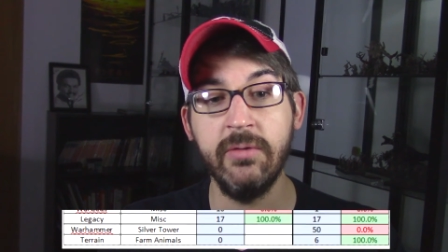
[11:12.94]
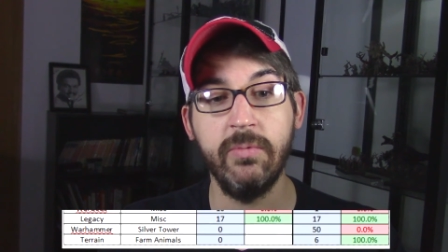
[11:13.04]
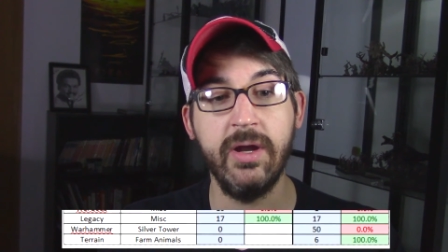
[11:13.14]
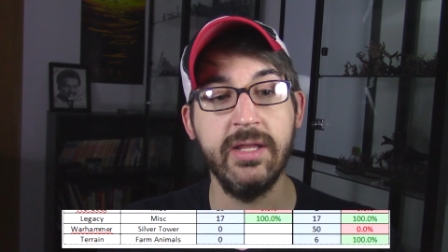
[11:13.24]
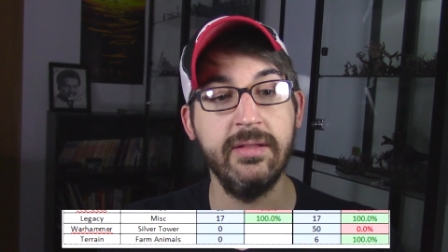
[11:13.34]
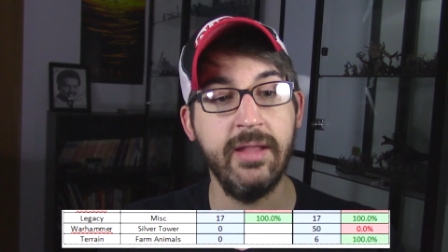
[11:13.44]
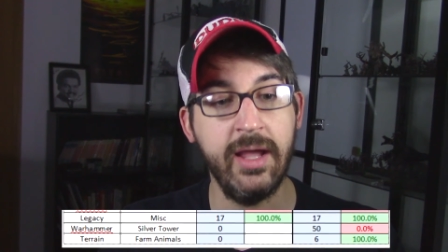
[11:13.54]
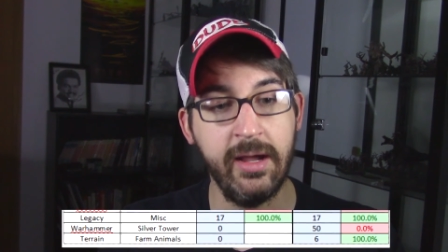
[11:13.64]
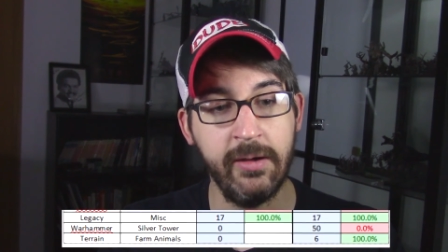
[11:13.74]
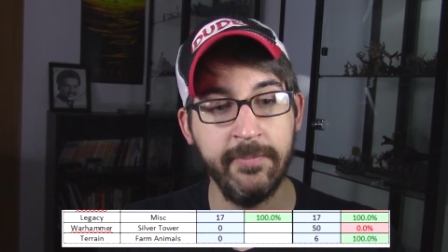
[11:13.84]
right
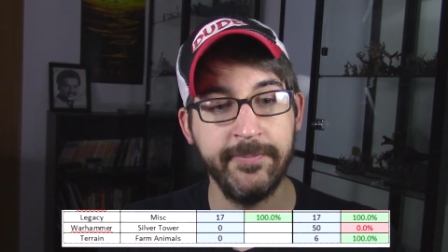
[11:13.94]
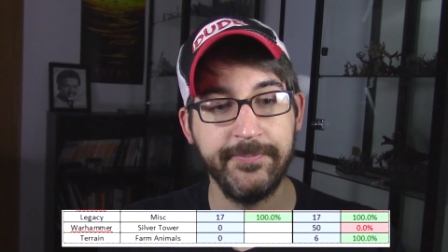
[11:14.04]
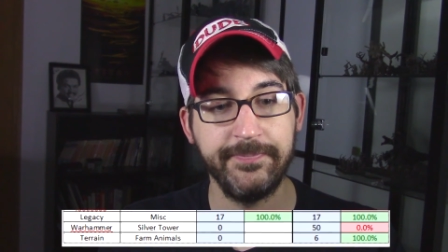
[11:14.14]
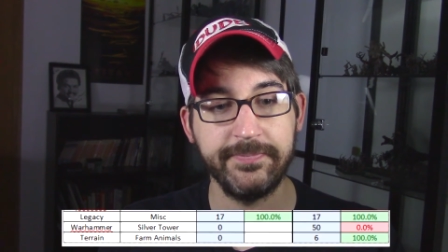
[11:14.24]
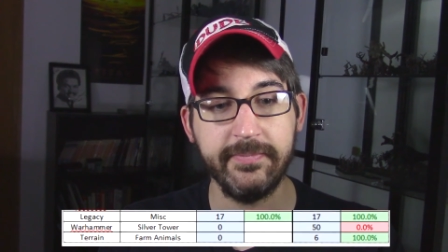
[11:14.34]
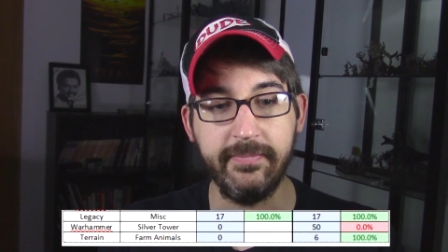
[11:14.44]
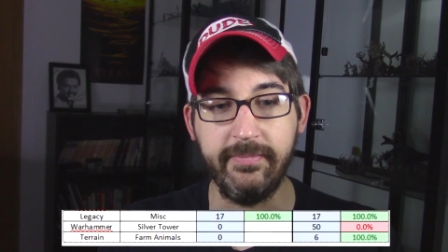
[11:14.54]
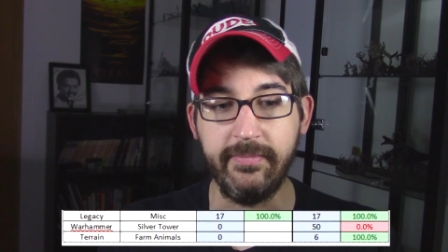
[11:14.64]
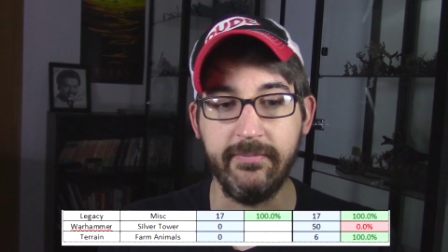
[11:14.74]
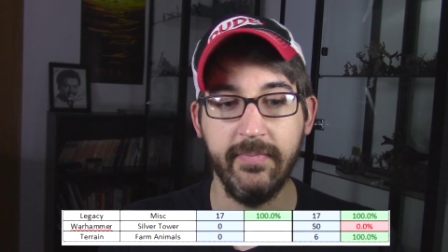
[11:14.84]
now.
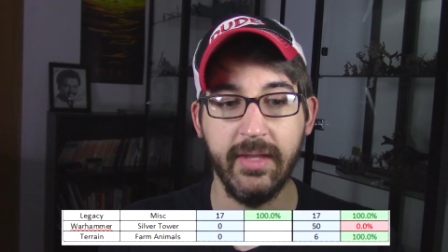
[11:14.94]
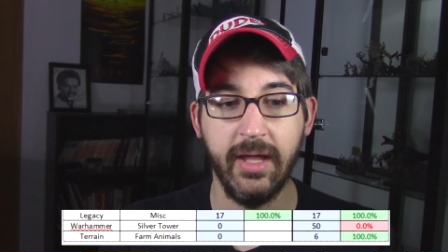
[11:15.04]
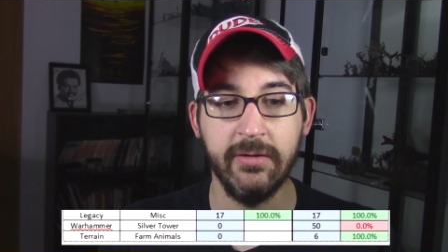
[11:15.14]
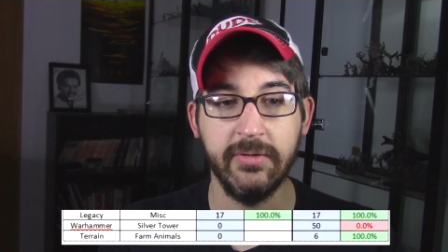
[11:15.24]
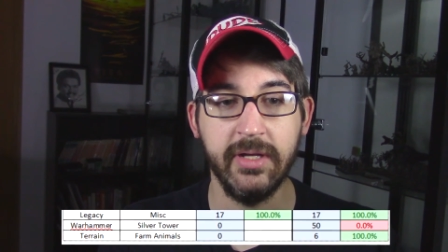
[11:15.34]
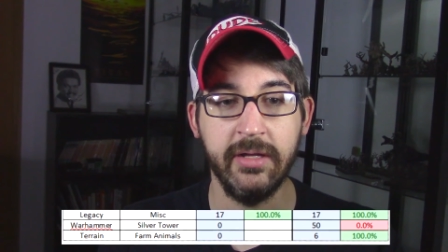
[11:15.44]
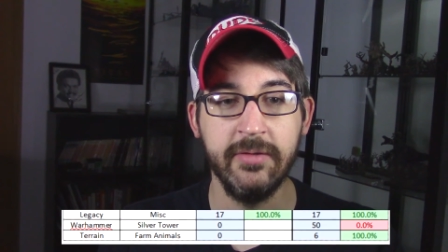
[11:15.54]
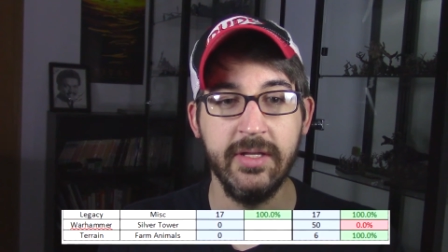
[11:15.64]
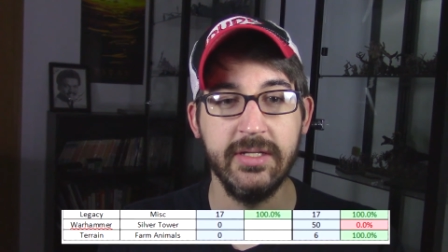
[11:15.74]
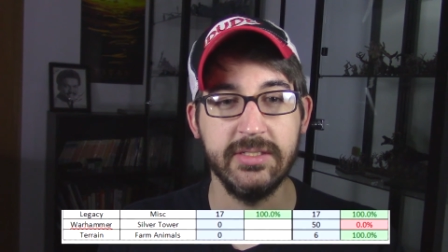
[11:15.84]
Okay,
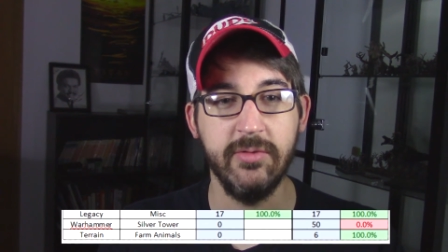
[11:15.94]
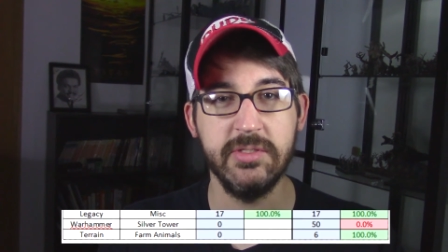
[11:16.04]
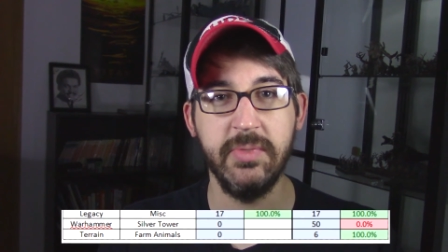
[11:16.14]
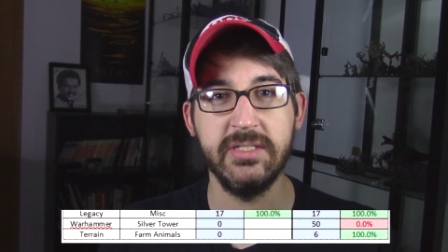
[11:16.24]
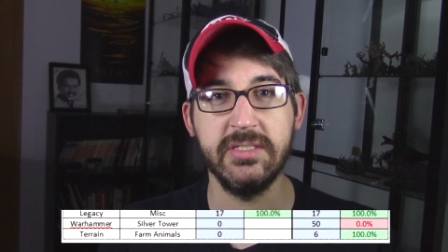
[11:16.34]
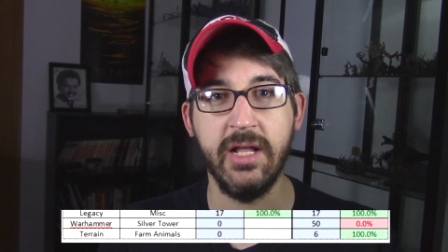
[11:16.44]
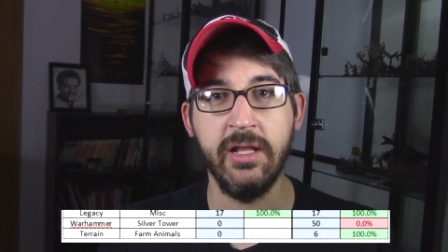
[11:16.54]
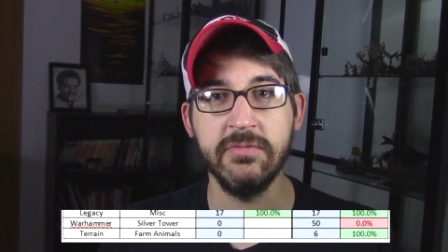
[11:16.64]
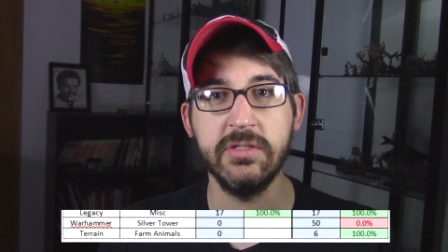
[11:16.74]
so that was a big sell-off.